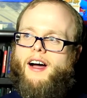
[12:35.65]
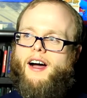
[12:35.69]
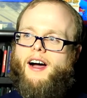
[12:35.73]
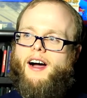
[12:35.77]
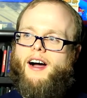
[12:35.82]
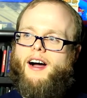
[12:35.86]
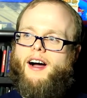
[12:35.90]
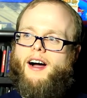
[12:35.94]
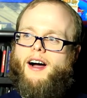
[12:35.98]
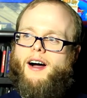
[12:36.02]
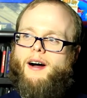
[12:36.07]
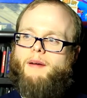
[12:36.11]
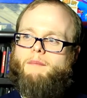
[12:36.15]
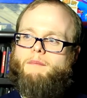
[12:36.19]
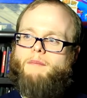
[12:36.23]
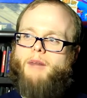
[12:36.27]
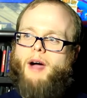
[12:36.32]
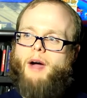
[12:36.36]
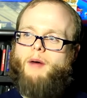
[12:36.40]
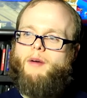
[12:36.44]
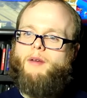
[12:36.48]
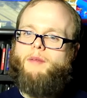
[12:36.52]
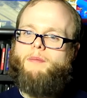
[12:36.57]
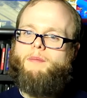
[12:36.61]

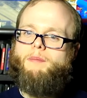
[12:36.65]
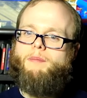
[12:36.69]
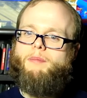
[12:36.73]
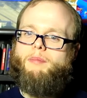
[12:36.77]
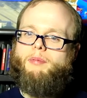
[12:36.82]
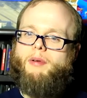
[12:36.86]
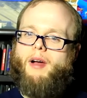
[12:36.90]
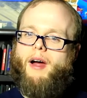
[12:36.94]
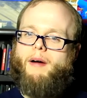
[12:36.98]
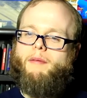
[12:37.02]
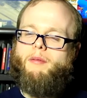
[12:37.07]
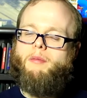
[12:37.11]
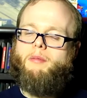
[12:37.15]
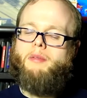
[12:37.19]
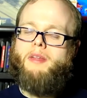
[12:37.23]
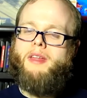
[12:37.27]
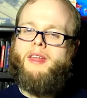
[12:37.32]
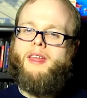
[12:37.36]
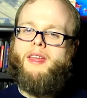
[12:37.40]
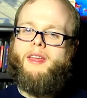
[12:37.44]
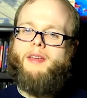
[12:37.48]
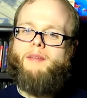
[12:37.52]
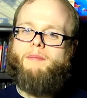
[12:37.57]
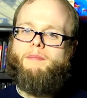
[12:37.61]
I would
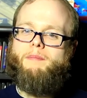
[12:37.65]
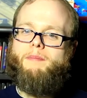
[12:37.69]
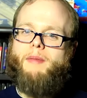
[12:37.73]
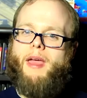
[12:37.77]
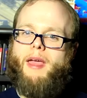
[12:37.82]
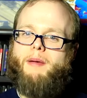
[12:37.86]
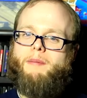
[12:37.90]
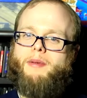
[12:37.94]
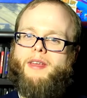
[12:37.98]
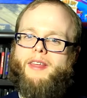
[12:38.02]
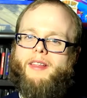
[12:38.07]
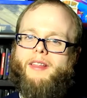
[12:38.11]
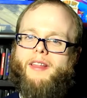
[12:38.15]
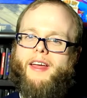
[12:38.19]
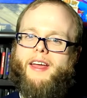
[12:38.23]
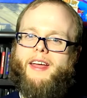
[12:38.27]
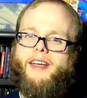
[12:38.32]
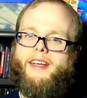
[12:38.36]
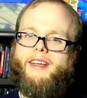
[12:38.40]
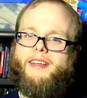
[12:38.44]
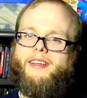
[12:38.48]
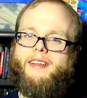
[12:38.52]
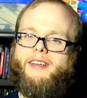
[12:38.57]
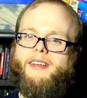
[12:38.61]
probably maybe
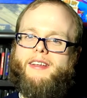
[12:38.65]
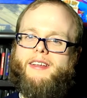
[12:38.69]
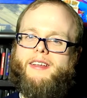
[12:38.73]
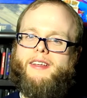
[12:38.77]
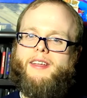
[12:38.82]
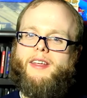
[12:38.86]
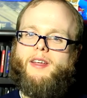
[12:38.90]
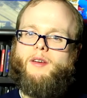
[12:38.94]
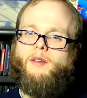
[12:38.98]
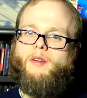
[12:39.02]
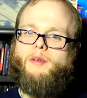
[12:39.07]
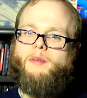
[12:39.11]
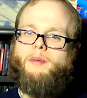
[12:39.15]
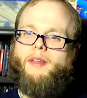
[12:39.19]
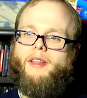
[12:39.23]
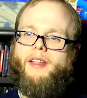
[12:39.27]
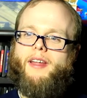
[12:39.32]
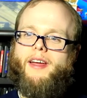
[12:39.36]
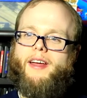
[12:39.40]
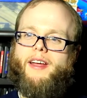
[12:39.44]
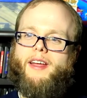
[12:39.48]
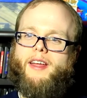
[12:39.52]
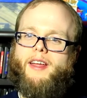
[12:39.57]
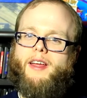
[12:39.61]
like it would be
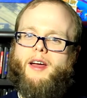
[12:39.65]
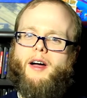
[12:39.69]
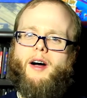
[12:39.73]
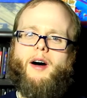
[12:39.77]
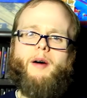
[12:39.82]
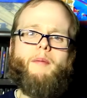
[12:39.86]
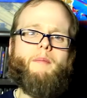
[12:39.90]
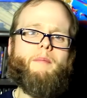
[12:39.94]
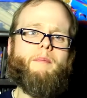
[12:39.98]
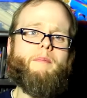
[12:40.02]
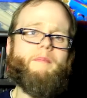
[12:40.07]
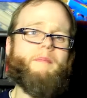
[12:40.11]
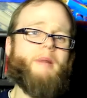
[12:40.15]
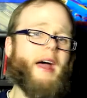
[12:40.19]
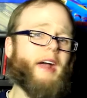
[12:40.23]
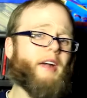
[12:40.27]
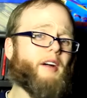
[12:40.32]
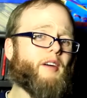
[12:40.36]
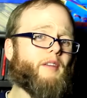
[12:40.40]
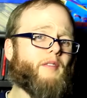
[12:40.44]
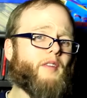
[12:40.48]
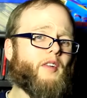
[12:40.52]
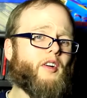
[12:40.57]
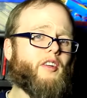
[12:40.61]
like a
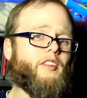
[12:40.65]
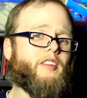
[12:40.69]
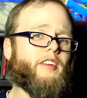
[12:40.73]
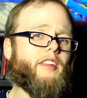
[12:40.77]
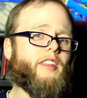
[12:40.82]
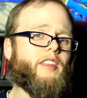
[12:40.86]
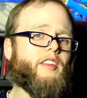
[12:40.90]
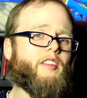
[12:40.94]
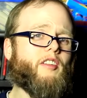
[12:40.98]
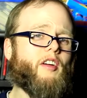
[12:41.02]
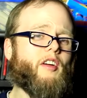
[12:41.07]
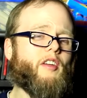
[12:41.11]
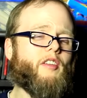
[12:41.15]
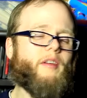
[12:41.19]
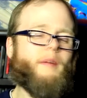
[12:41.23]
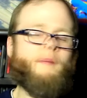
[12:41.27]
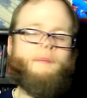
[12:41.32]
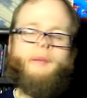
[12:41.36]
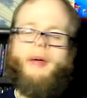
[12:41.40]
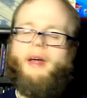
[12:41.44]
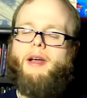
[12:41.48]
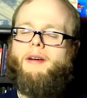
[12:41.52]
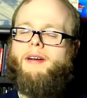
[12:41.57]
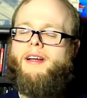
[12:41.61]
better version of the show,
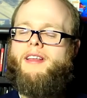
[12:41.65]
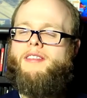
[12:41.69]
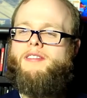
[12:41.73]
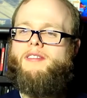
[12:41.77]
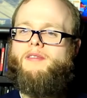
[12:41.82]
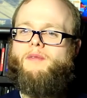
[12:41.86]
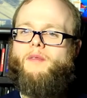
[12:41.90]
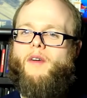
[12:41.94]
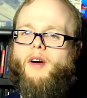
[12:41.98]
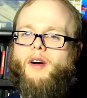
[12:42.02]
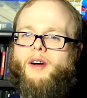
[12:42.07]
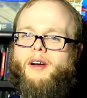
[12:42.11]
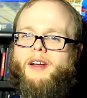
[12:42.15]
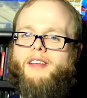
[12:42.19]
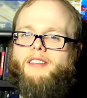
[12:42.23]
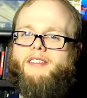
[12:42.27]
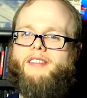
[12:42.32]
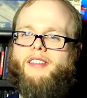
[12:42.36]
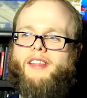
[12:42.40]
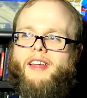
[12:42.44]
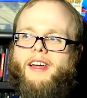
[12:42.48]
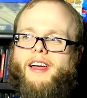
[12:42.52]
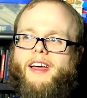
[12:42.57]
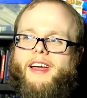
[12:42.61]
better as far
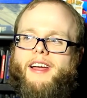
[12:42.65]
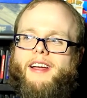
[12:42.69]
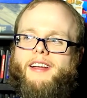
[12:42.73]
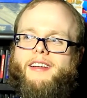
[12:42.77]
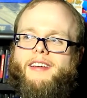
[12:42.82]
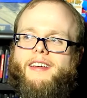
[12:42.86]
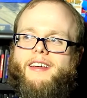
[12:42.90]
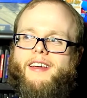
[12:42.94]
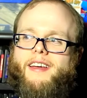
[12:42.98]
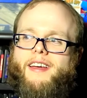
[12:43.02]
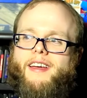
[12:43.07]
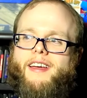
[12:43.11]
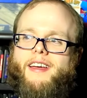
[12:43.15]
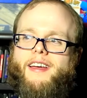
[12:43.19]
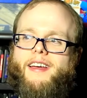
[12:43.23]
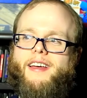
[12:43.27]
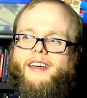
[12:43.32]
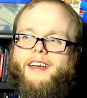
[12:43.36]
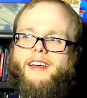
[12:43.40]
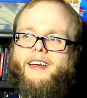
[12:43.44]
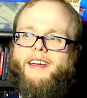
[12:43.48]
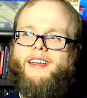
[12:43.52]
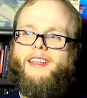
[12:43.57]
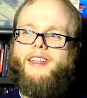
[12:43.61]
as like
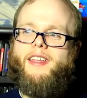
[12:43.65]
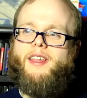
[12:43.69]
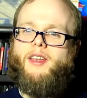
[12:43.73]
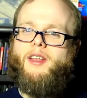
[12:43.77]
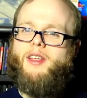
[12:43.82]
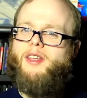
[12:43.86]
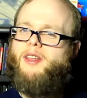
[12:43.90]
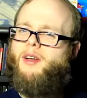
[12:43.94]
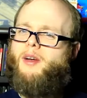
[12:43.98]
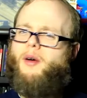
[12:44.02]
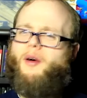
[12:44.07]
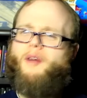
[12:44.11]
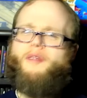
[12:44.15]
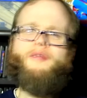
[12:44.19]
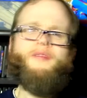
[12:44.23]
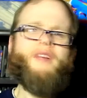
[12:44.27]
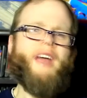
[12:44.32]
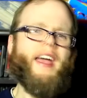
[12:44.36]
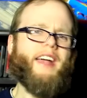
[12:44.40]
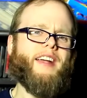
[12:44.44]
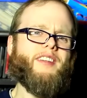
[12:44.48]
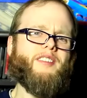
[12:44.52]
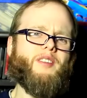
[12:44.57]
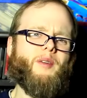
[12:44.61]
you know
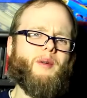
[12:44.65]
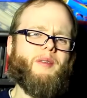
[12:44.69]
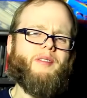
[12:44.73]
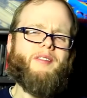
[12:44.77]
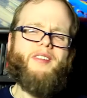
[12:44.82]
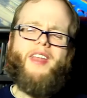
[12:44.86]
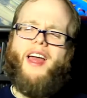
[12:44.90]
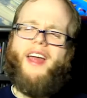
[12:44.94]
effects or whatever.